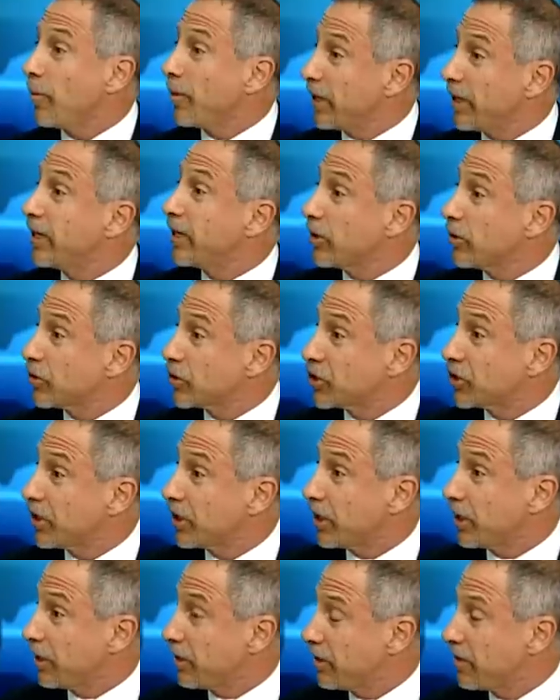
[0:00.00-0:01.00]
an inner
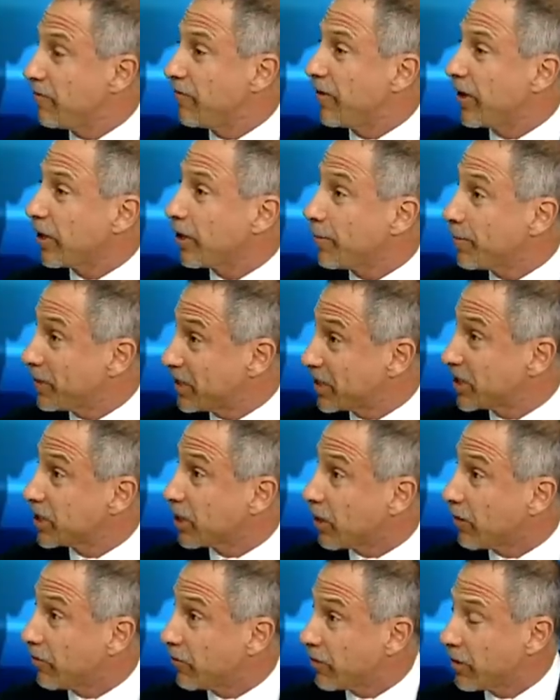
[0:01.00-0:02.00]
city develop
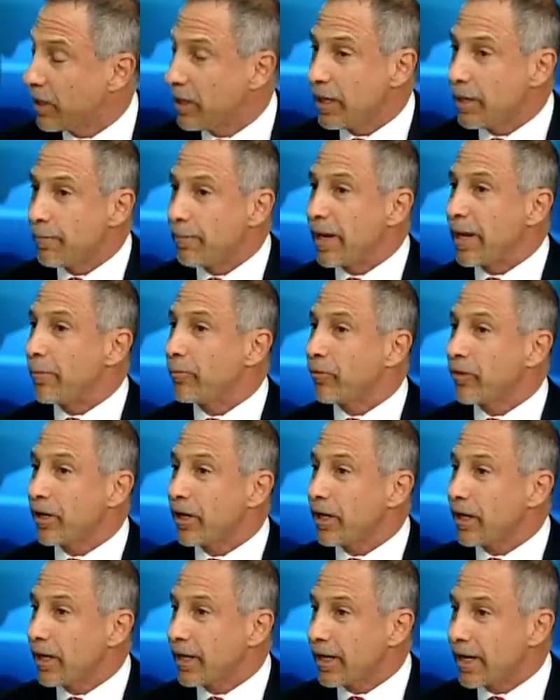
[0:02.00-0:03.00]
itself by
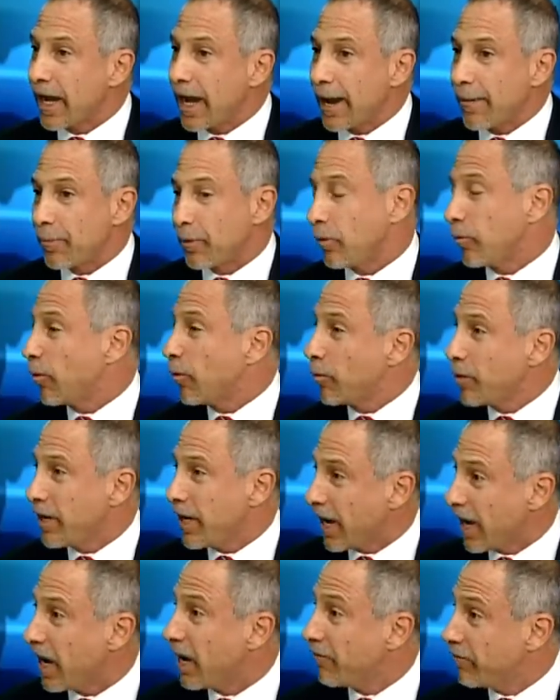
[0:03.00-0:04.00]
bringing in capital. Well, we
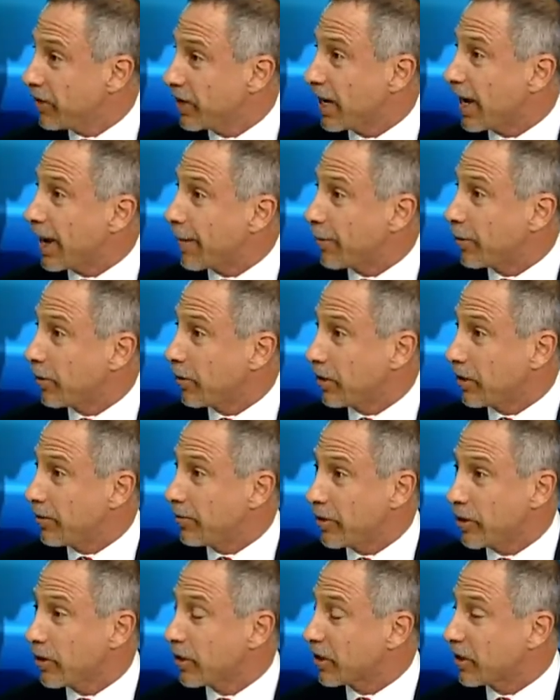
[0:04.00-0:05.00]
have the capital in
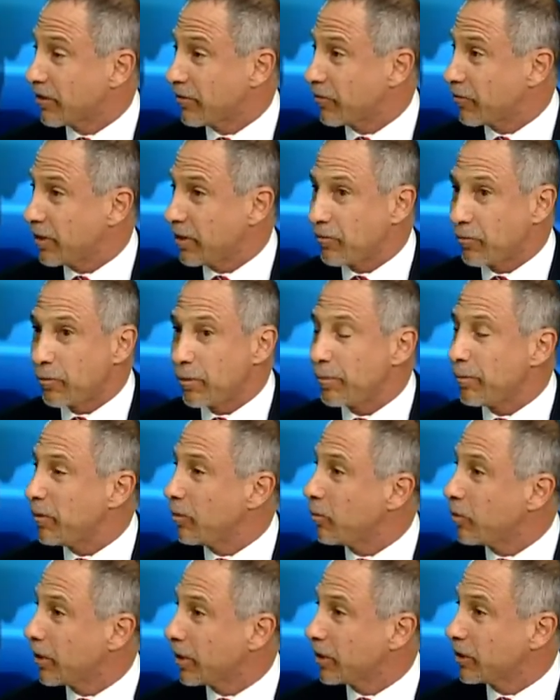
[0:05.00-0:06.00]
America if we'd
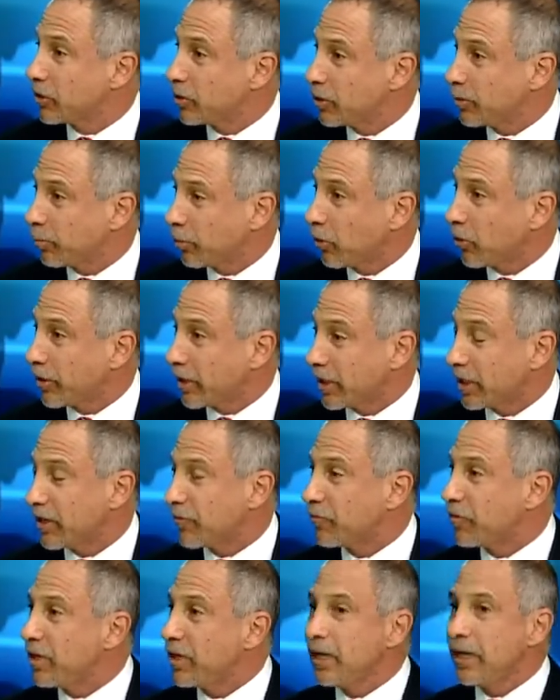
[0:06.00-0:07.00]
be willing to deploy it.
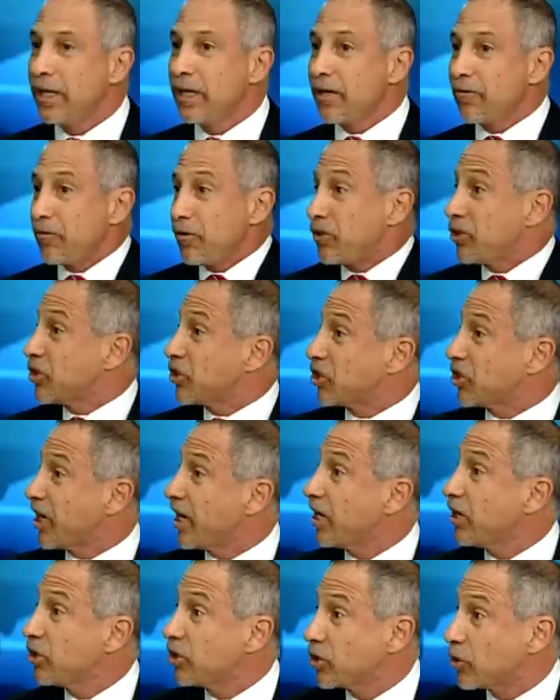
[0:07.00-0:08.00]
If we just
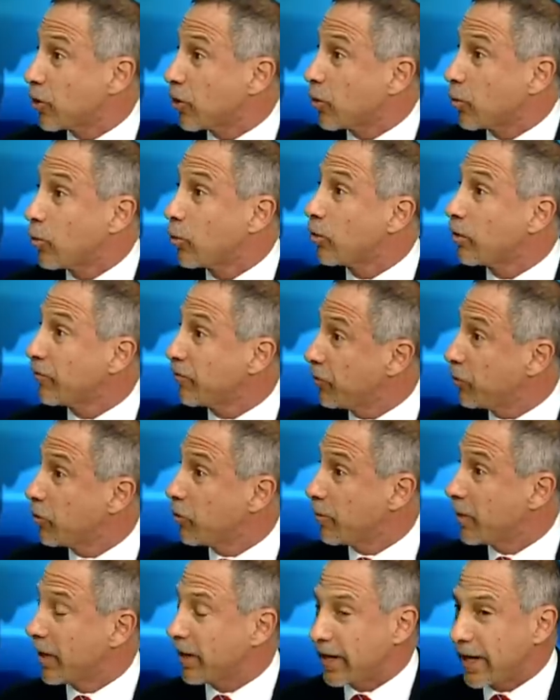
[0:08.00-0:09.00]
changed our
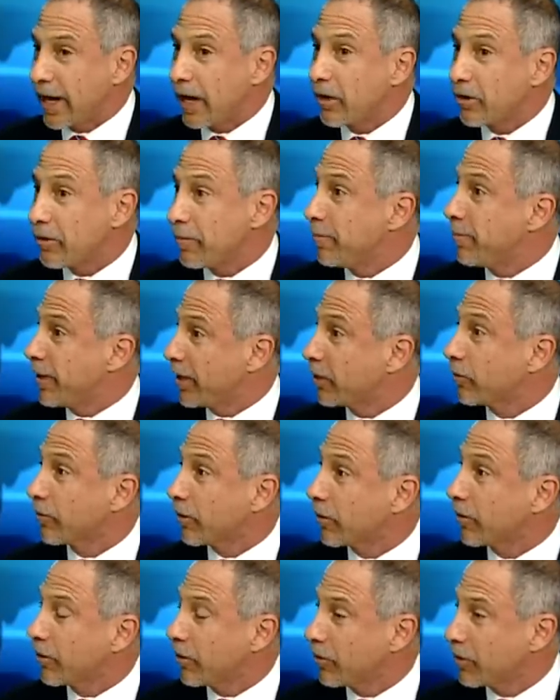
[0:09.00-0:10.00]
worldview about how to better
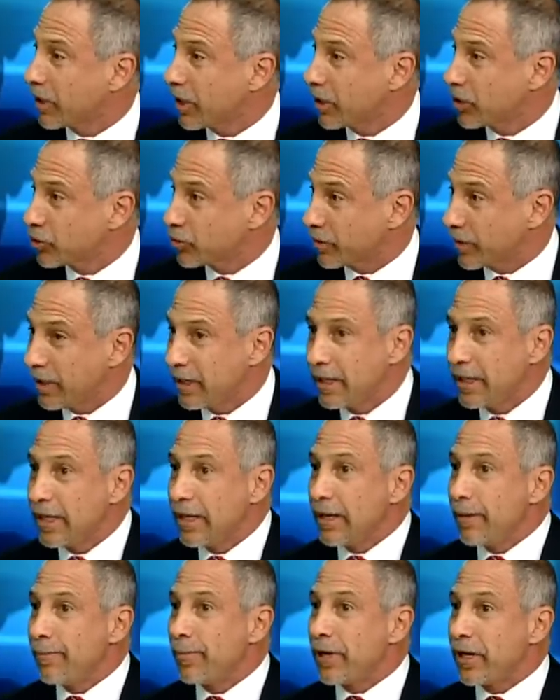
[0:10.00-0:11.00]
our own country.
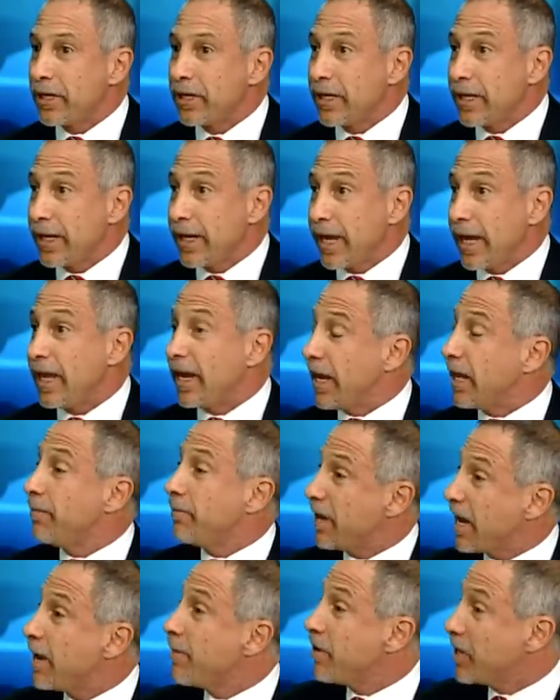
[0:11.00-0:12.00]
But
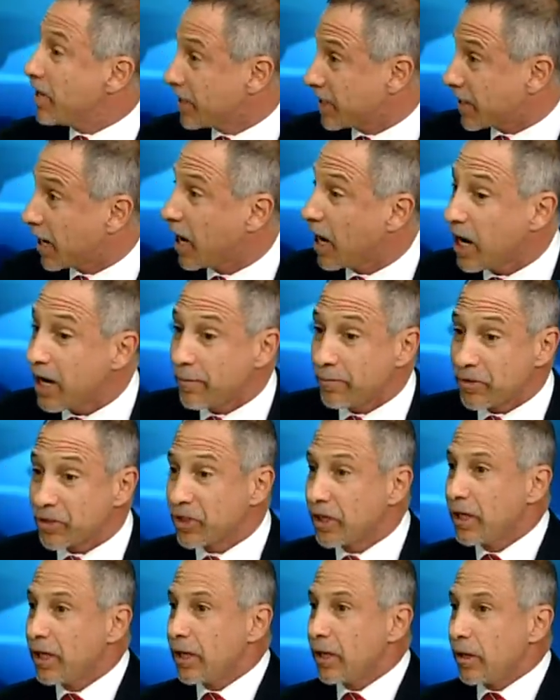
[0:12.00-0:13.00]
and maybe at
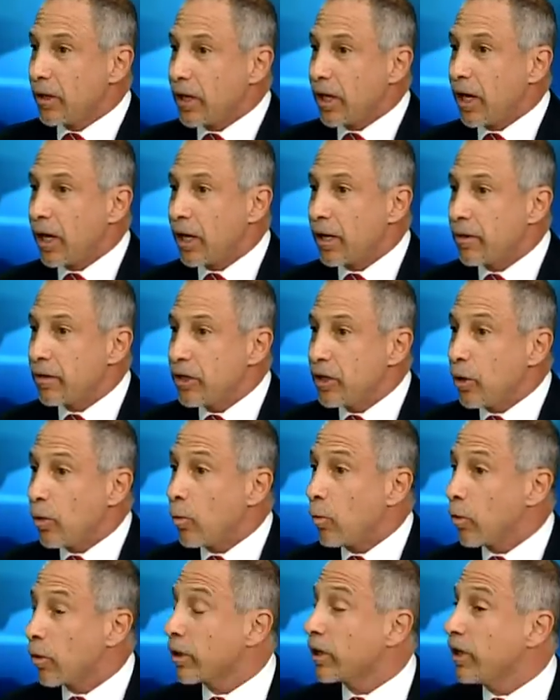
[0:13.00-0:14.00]
times, you know,
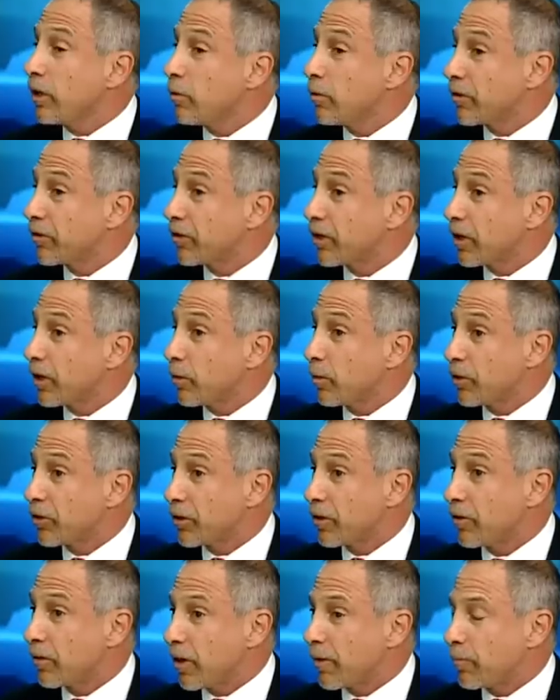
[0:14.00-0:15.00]
working with
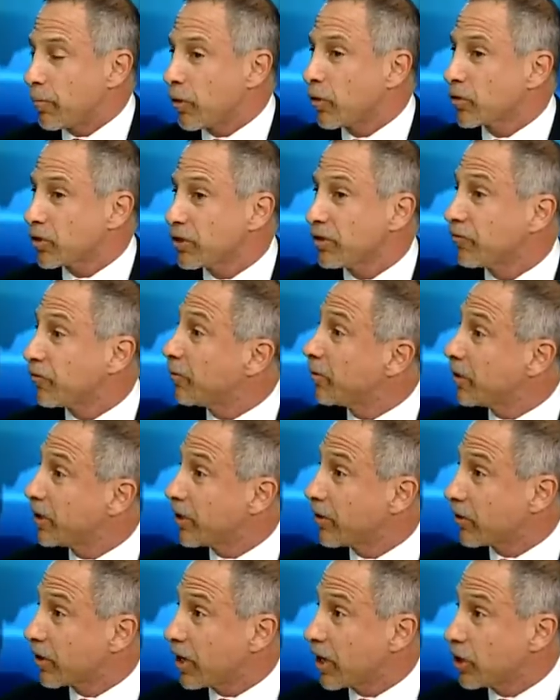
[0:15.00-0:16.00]
a person from
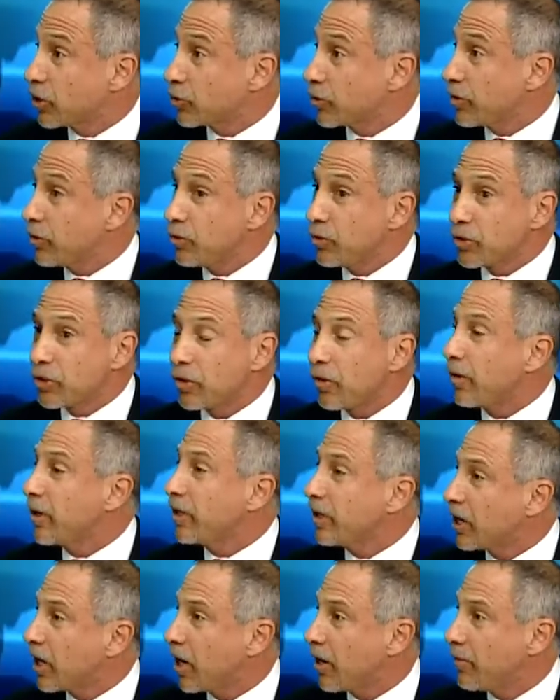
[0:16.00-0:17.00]
another country who's
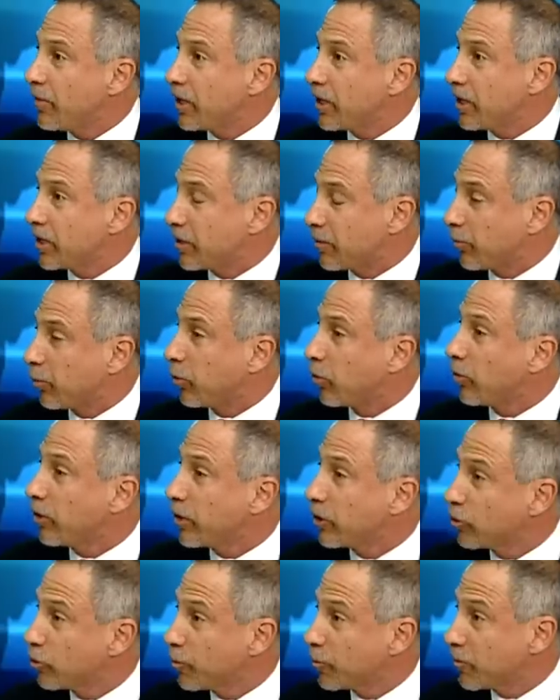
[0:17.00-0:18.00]
going to come in and
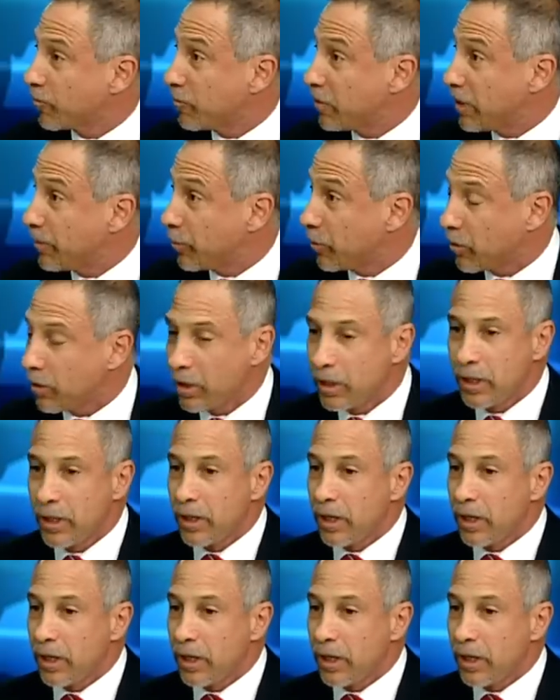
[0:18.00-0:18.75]
employ a group of people